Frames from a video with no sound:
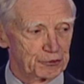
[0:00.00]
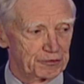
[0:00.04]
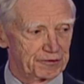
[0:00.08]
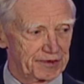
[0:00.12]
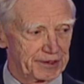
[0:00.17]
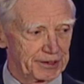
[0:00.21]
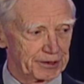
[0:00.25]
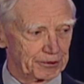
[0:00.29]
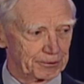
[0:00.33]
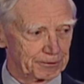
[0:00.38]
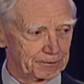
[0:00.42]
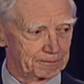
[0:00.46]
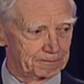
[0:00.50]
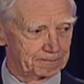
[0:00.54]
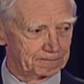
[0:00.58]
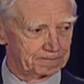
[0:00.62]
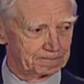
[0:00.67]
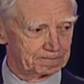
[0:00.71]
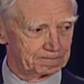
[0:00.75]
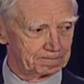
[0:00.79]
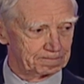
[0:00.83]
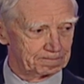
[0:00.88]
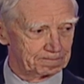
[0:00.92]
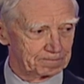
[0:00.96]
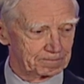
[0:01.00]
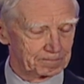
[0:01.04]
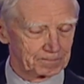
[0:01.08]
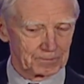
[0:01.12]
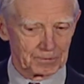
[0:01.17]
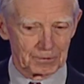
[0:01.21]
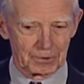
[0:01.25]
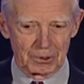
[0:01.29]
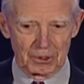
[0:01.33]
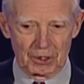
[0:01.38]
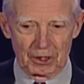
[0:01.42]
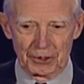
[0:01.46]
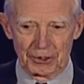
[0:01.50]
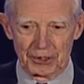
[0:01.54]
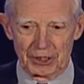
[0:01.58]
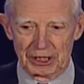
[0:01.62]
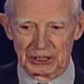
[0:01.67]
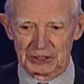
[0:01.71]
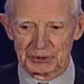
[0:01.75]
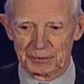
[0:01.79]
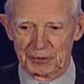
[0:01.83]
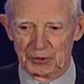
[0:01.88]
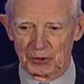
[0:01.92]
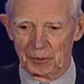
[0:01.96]
field called
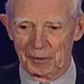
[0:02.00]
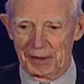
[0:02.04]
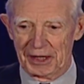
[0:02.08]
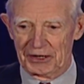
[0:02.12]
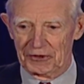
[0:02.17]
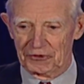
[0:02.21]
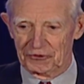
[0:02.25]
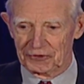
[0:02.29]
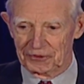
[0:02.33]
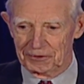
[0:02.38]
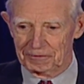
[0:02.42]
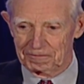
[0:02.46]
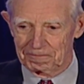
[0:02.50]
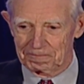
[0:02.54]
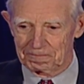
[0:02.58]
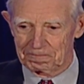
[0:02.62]
hospital medicine.